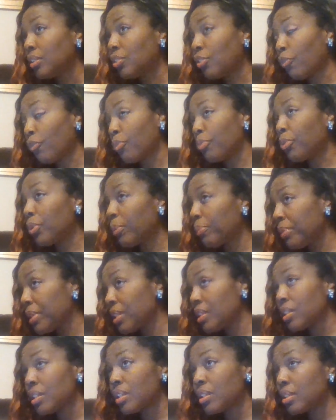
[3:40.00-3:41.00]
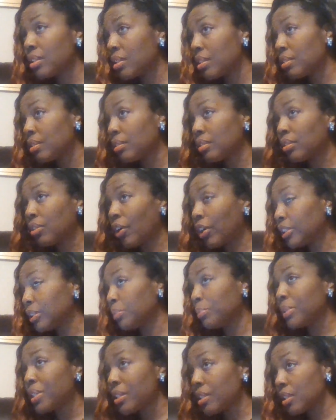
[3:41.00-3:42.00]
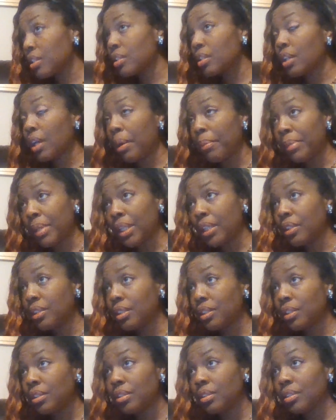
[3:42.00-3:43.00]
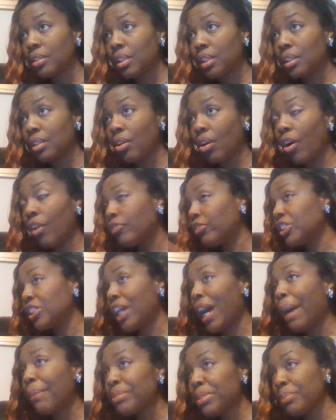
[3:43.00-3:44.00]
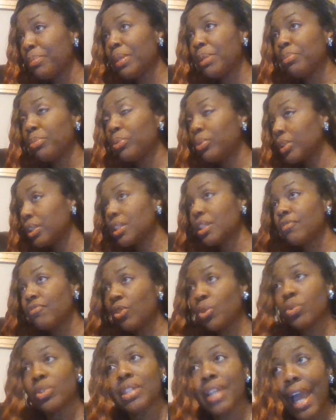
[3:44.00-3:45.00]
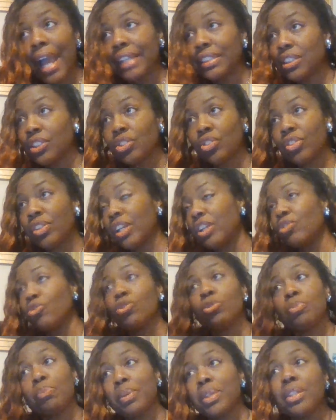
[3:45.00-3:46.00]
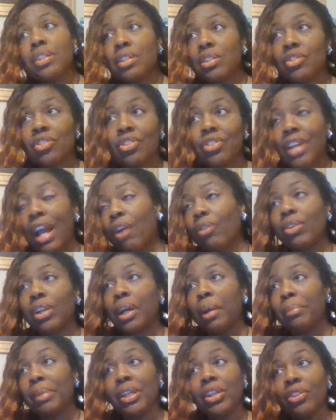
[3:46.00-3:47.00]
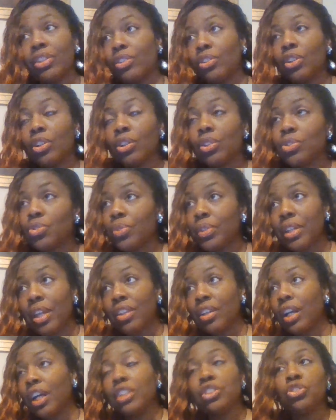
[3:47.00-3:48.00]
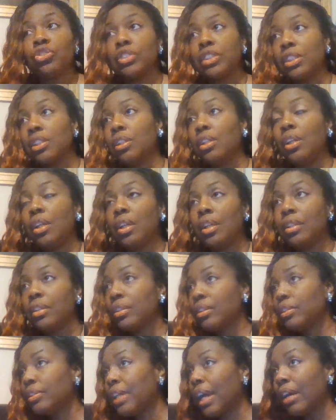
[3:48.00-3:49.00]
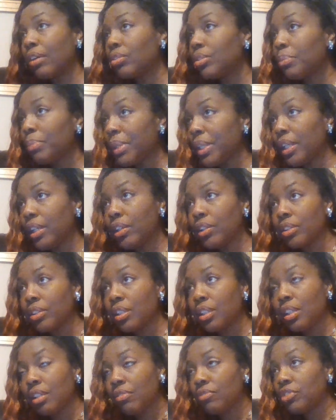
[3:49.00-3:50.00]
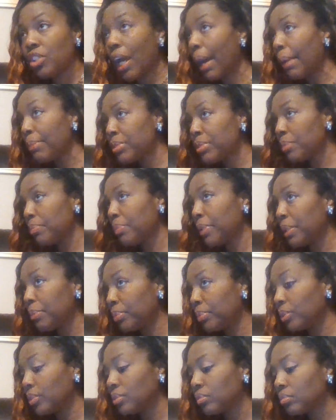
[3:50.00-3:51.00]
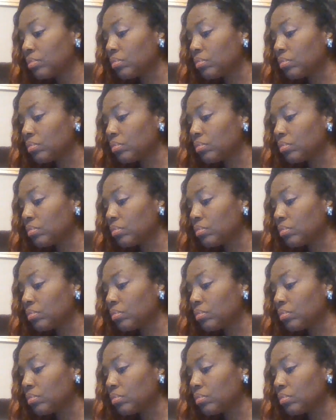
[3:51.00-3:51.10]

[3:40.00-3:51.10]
for more businesses, larger businesses to come in and offer jobs to people. Because if those taxes are there, those businesses are not going to come here. They're going to go to another country. They're not going to be here to give jobs to people.